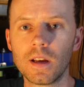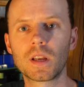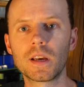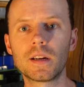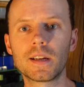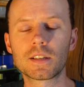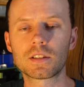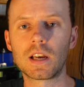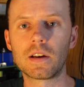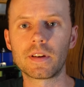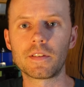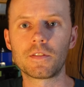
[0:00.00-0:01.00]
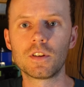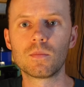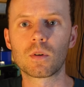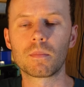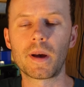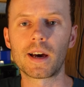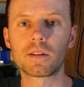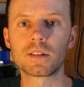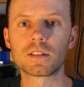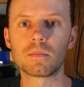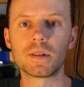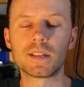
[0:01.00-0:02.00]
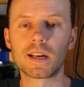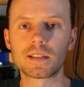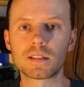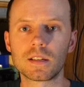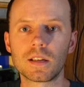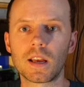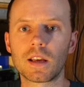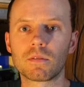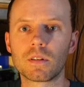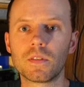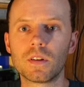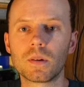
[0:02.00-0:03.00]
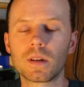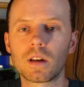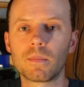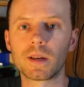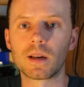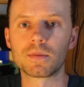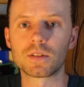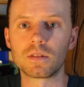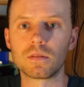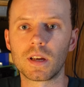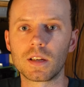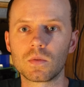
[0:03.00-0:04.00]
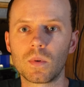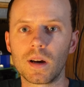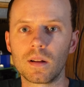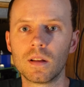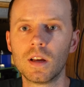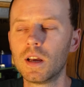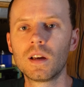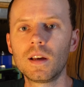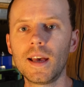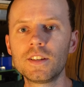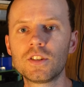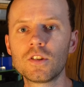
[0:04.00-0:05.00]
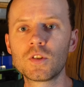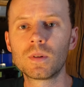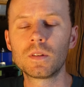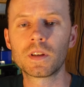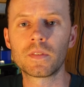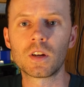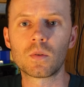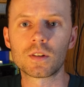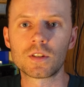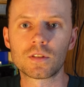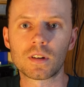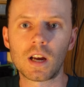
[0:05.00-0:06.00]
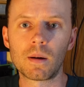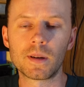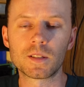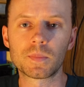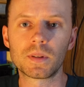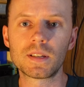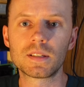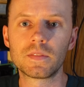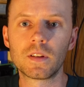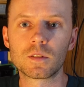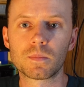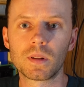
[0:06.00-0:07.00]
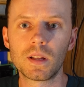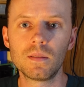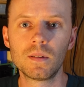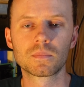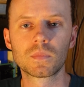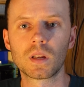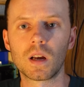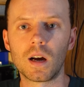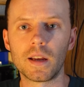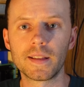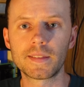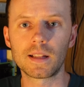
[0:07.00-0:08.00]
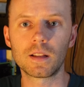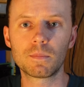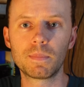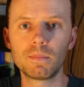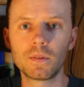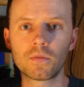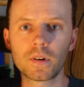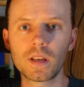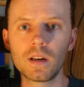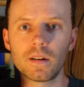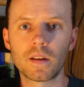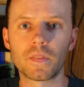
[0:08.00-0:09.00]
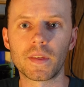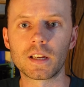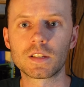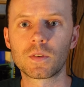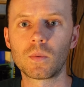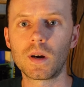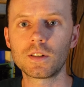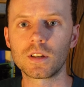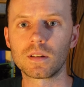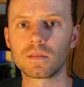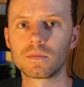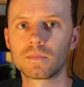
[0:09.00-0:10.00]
And I also have a few more batteries I'll be testing and reviewing coming up soon as well. As usual, if you have any questions or comments, please leave those below. Hit that like button before you go, and thanks for watching.